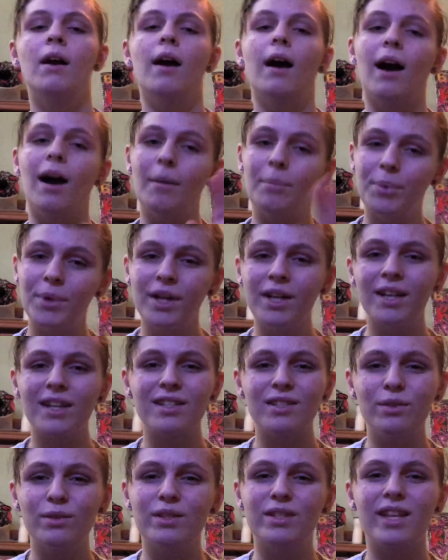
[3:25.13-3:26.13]

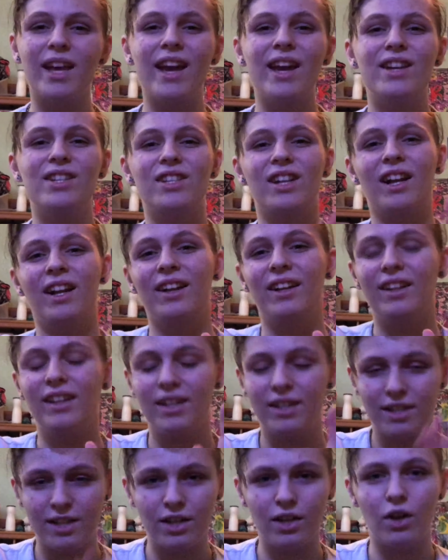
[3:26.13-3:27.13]

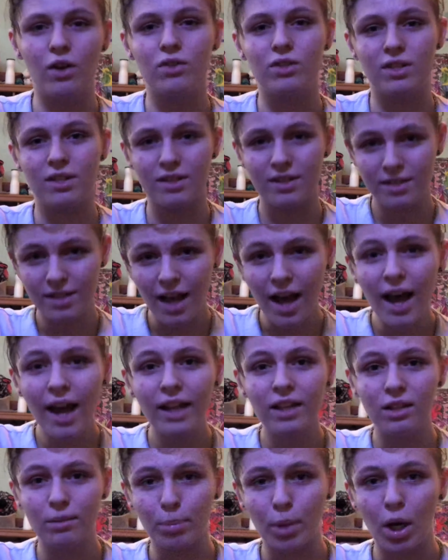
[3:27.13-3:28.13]
and he goes
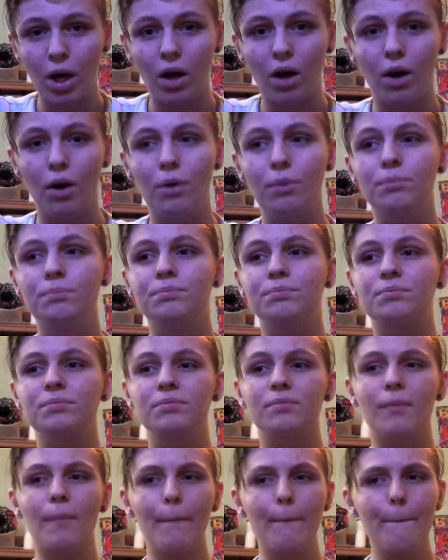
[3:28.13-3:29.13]
inside the ball,
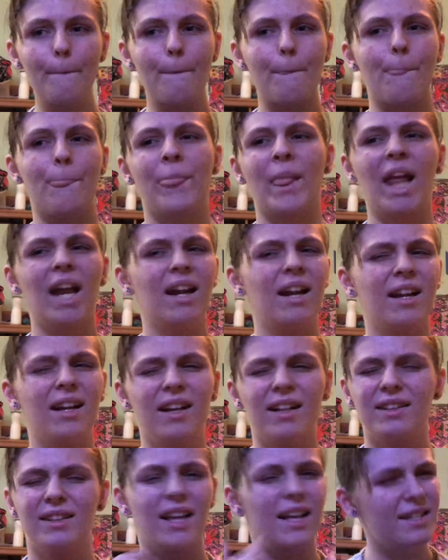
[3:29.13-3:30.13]

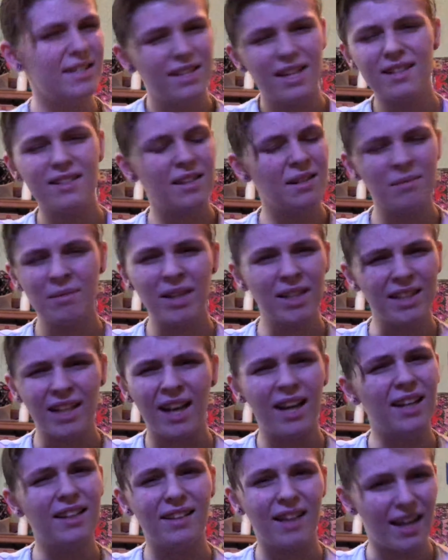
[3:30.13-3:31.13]
that doesn't mean that
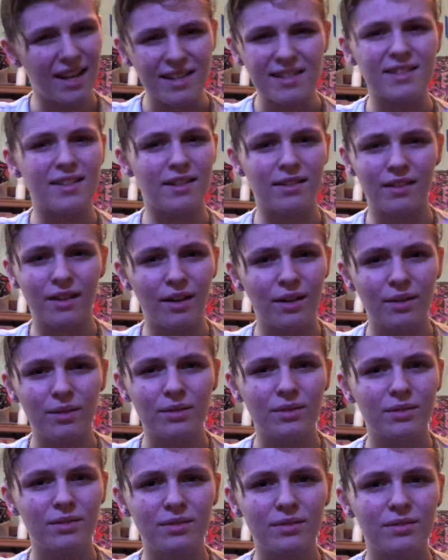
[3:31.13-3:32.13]
he likes it though.
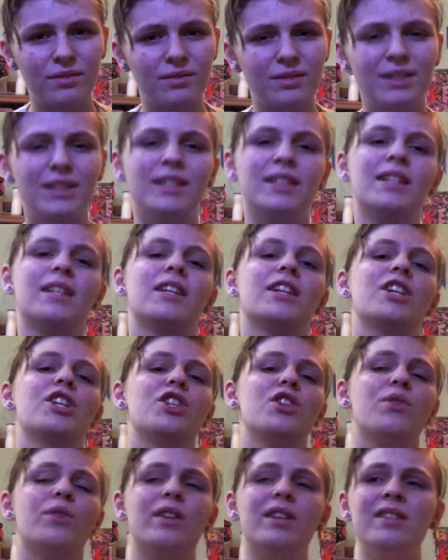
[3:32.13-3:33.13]

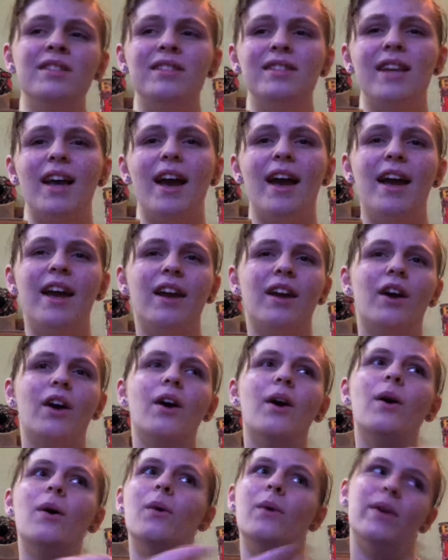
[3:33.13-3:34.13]
You can say,
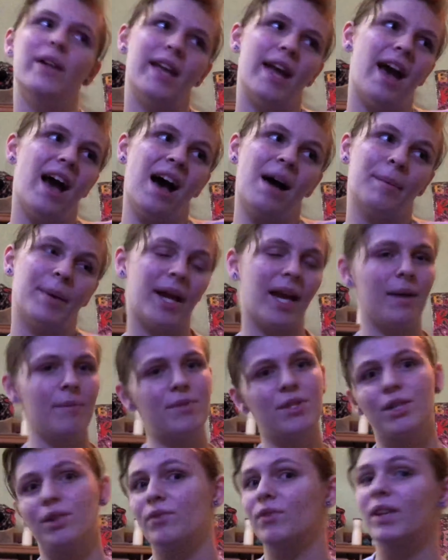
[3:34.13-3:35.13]
oh yeah, my
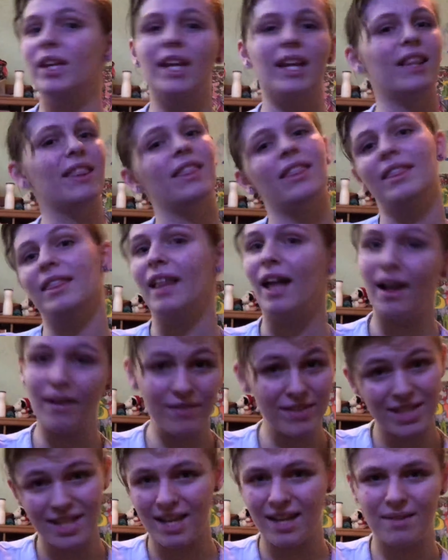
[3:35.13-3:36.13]
hamster really
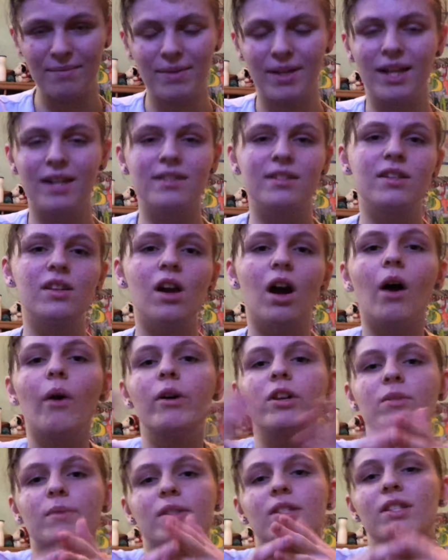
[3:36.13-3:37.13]
loves it because he
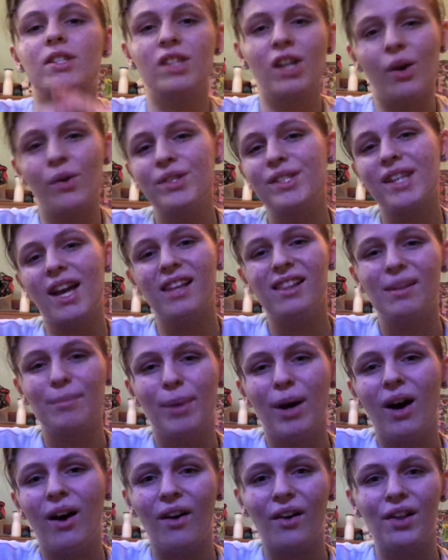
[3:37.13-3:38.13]
always wants to go inside the
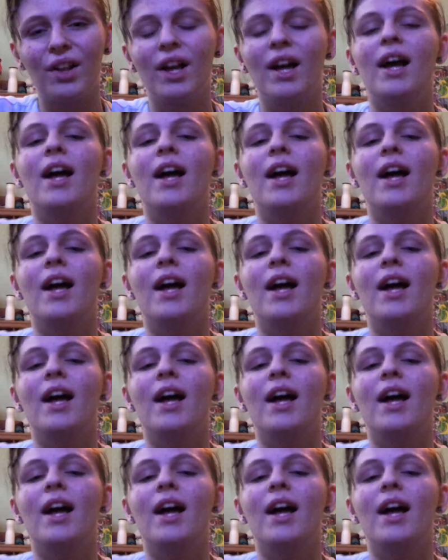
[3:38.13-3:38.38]
ball.